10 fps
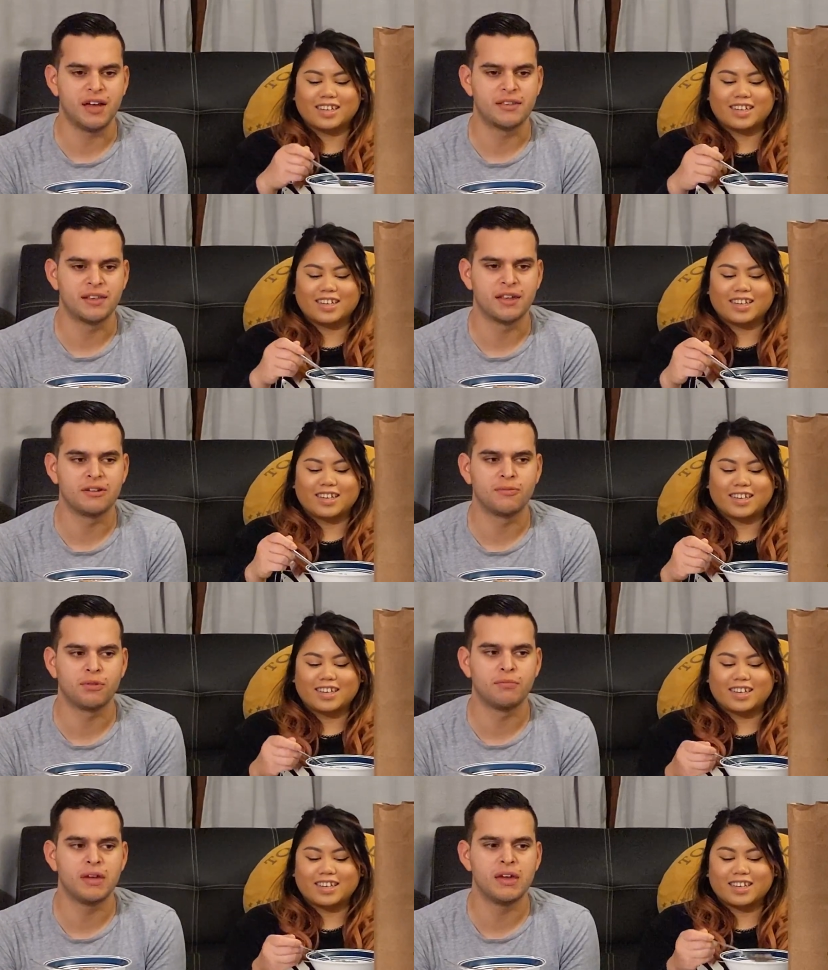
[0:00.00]
Speaker 1: And then
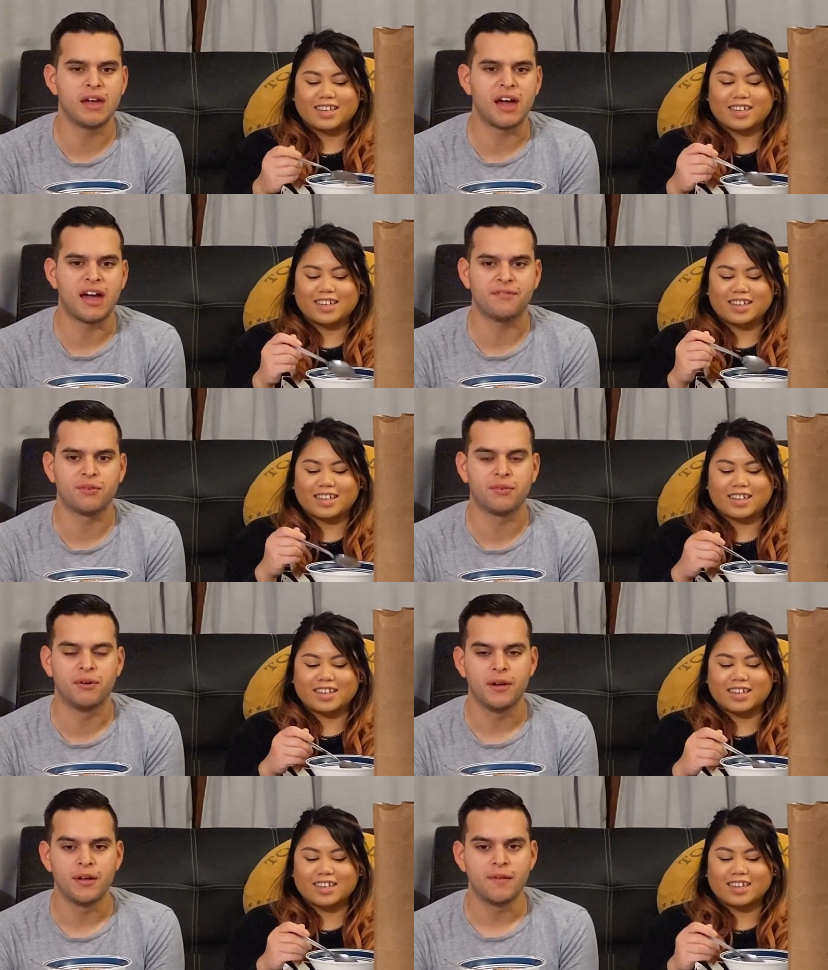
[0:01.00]
with me, I have to
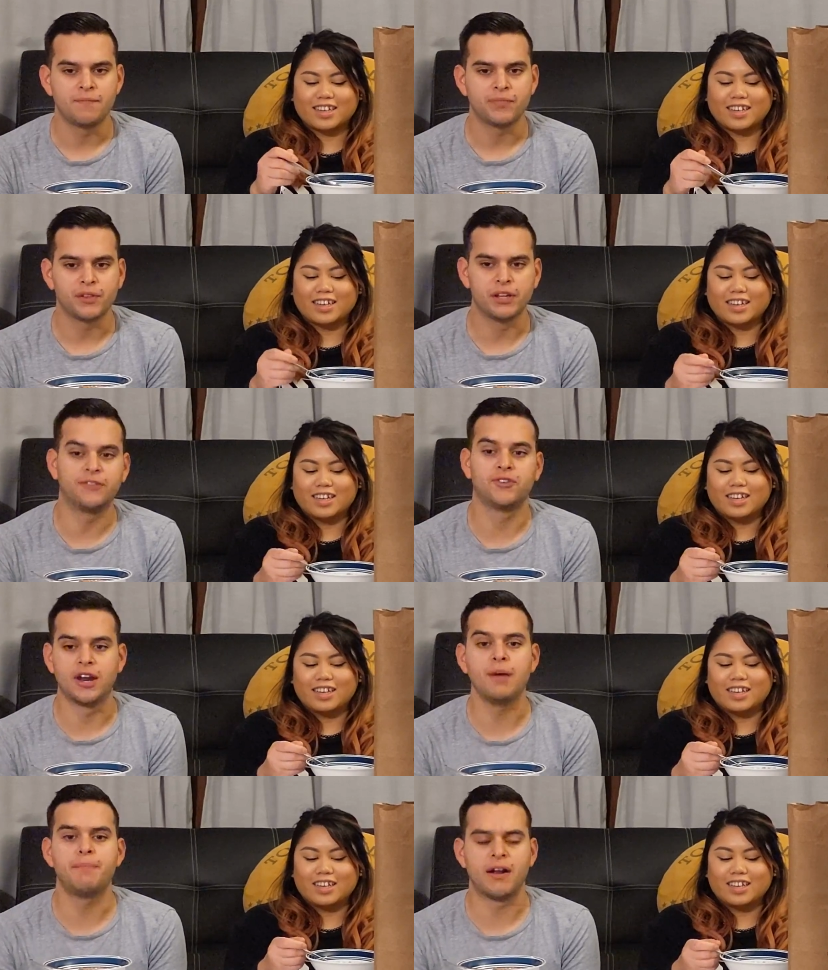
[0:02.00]

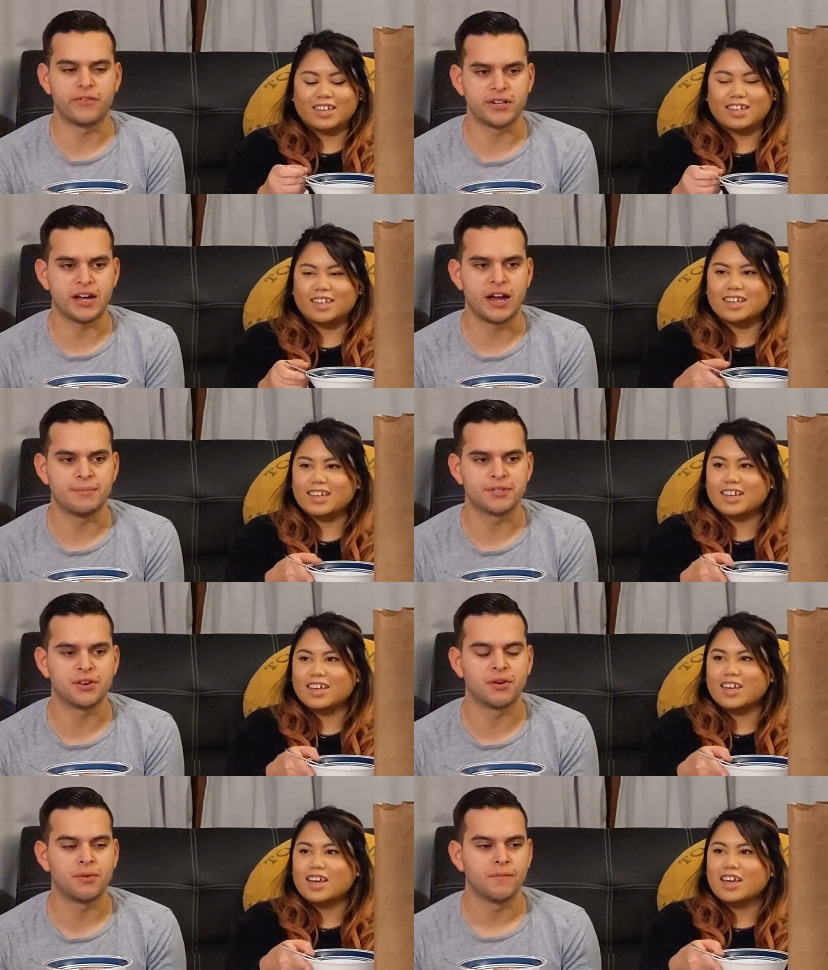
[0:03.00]
lift it up every time.
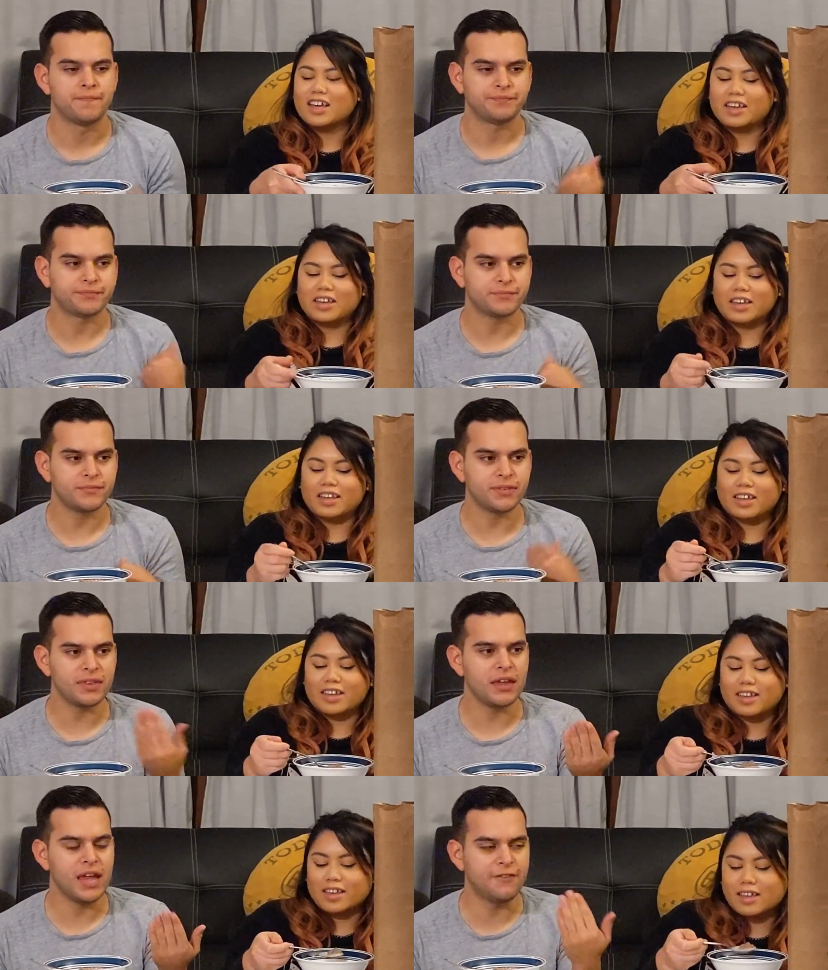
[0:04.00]
So
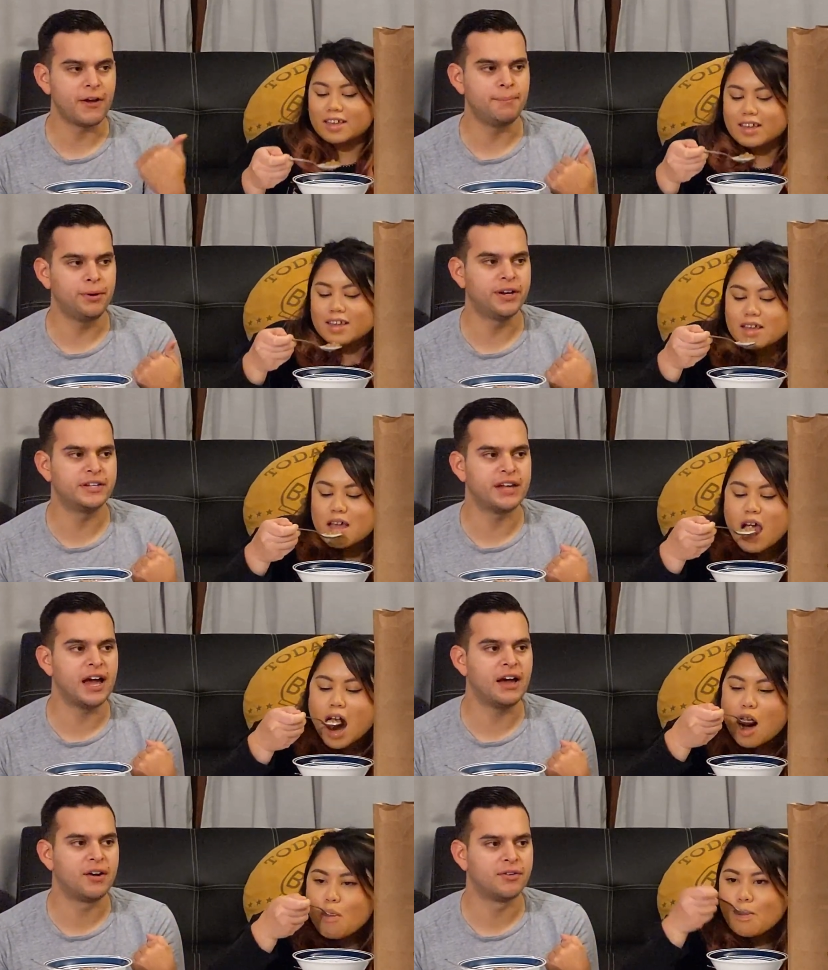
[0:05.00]
if I put it
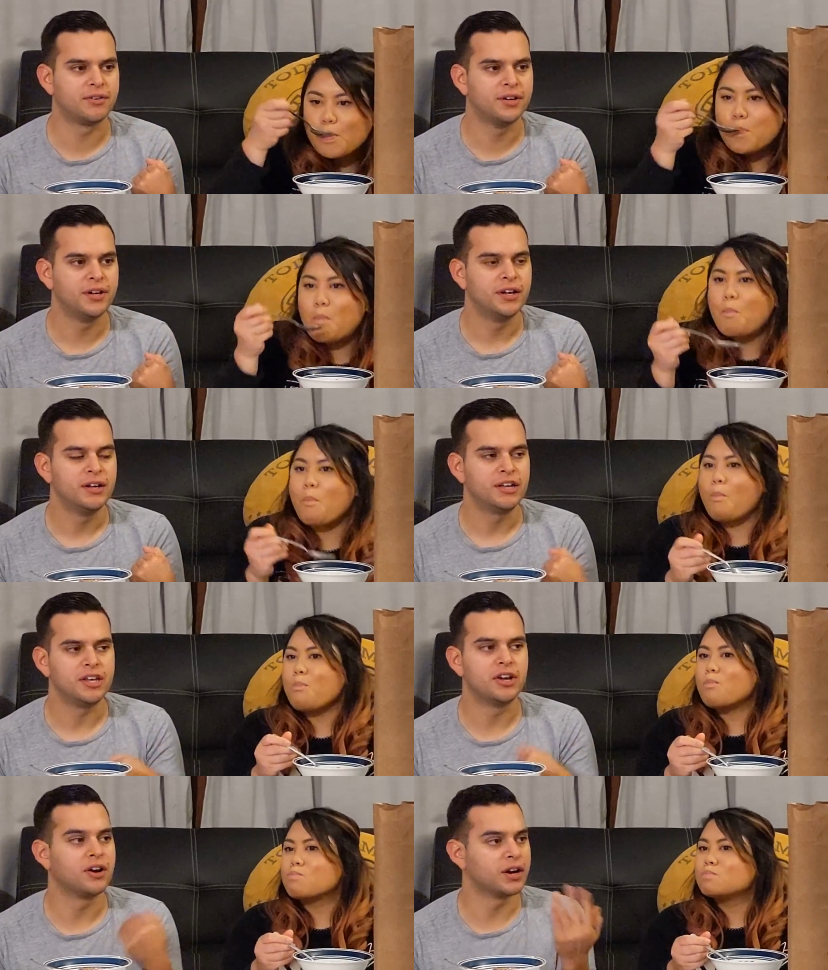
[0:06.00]
down,
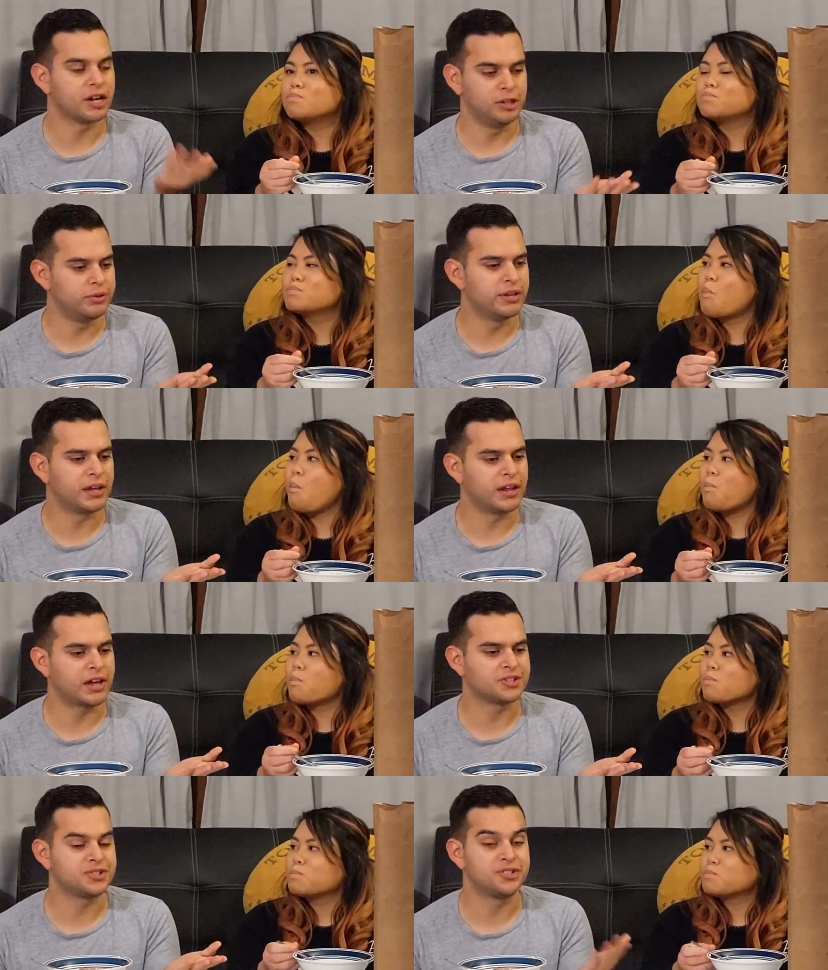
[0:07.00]
you're including an
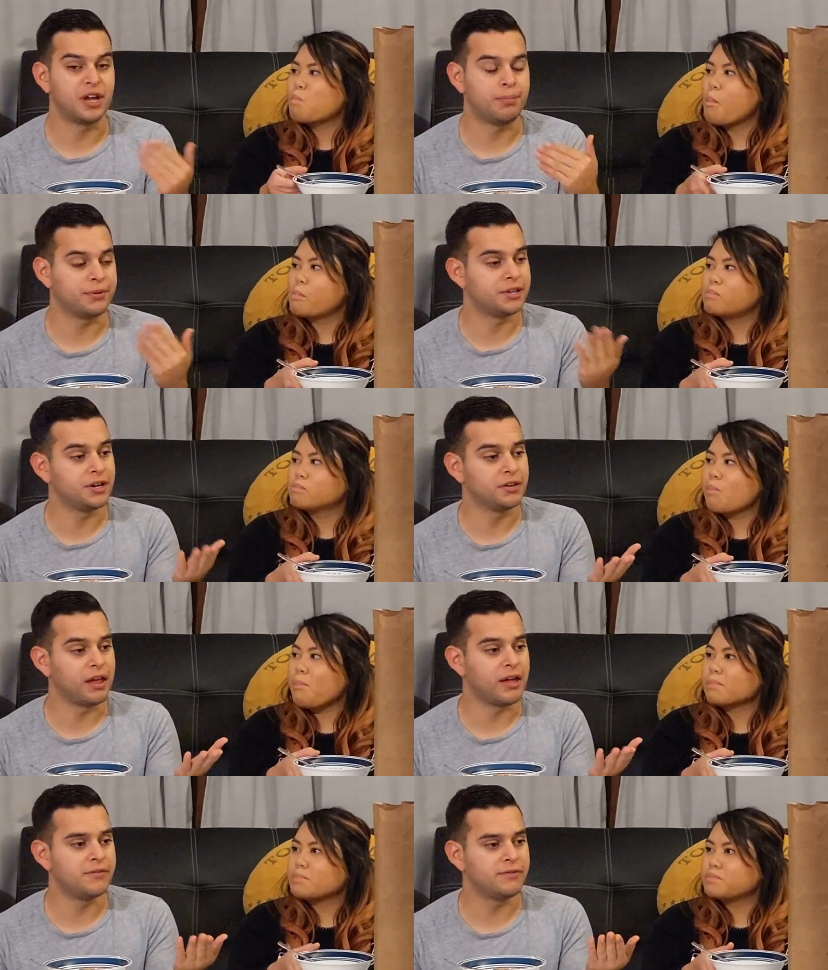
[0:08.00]
extra step within your
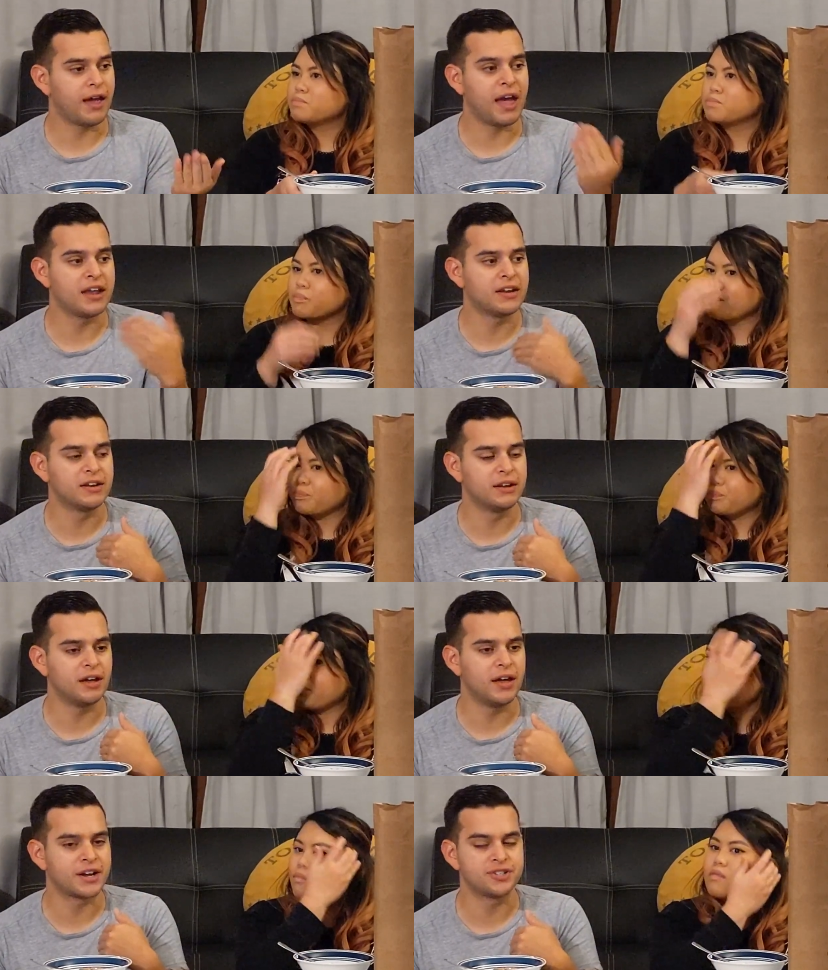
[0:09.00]
life and
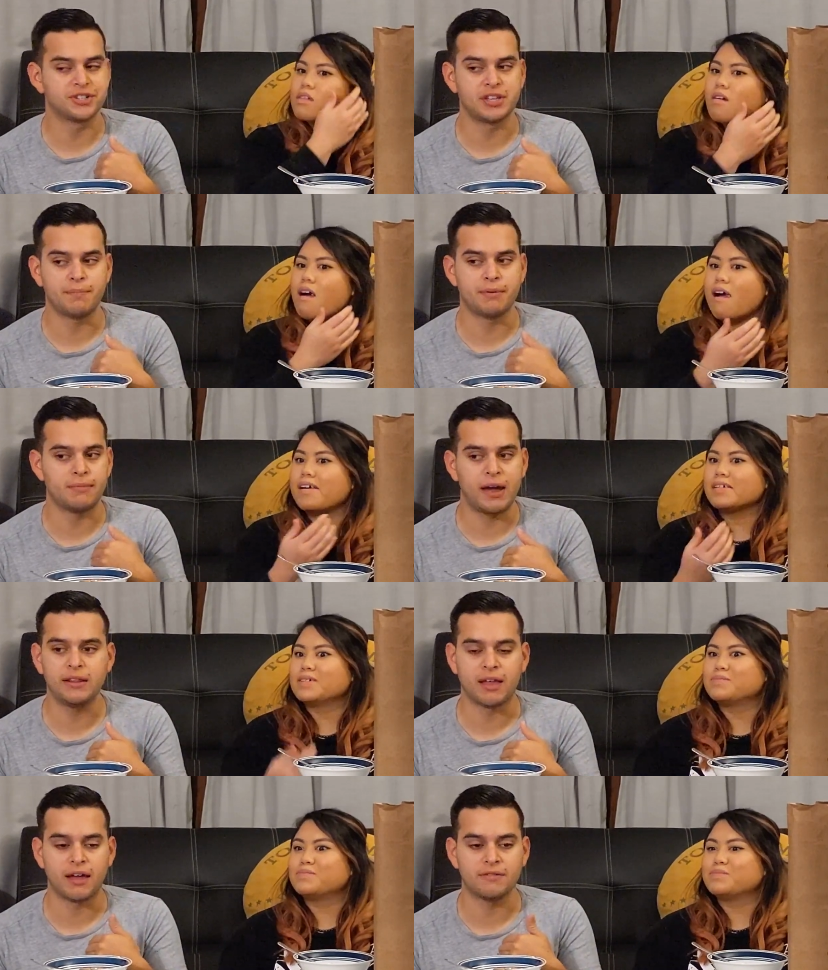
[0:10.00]
an extra step in
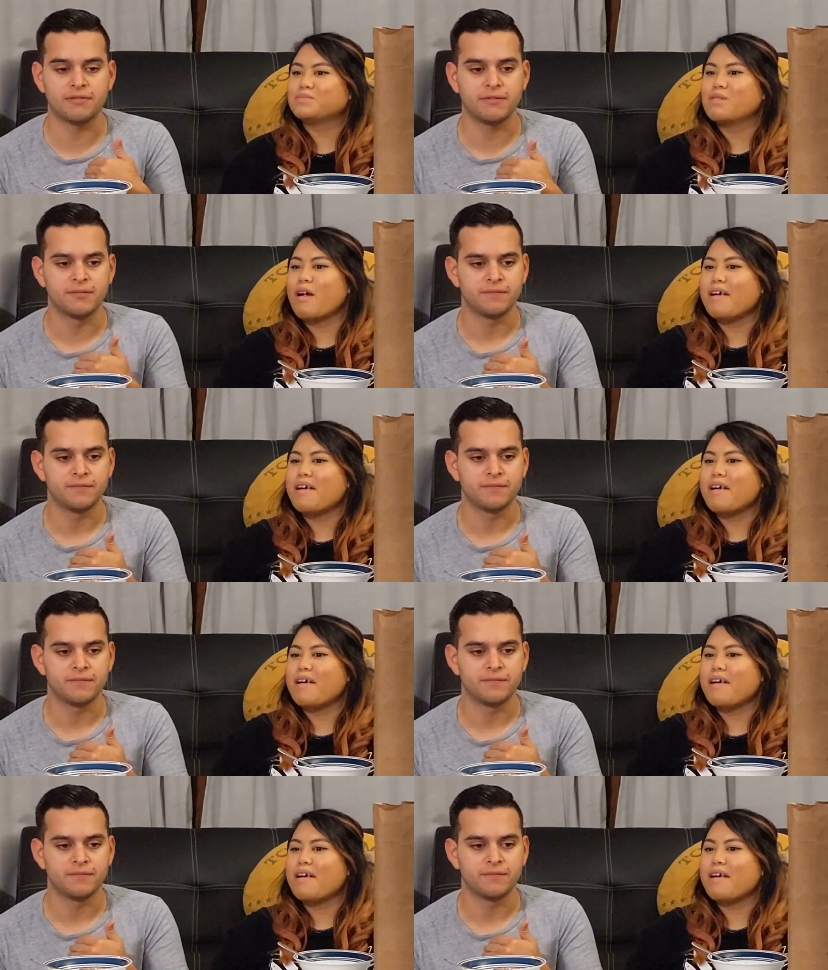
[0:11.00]
my life